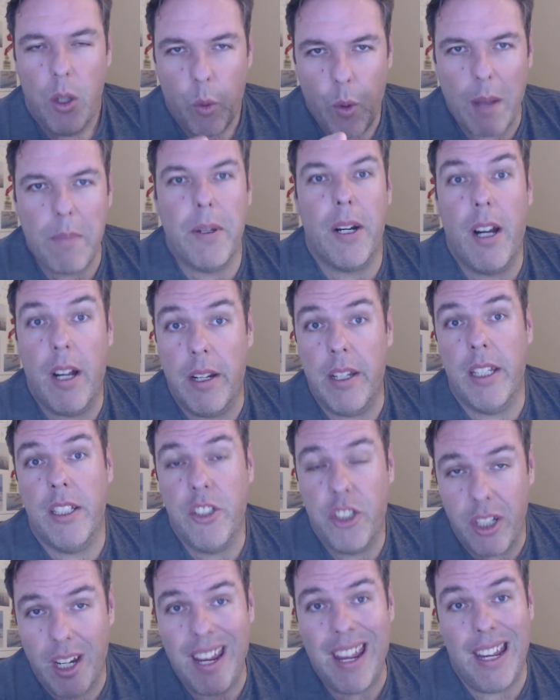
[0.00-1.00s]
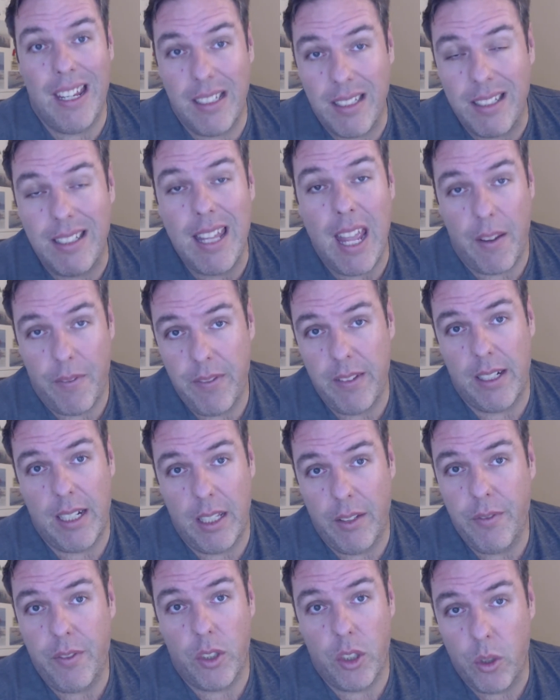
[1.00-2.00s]
Webinar Ninja is
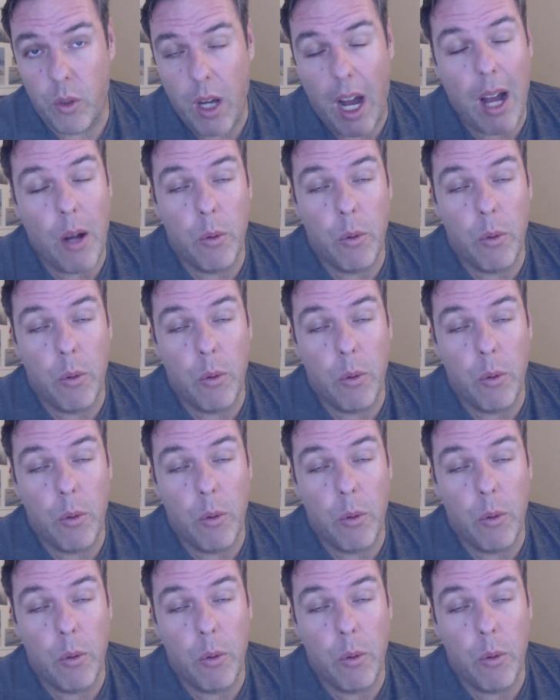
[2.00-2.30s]
definitely for you.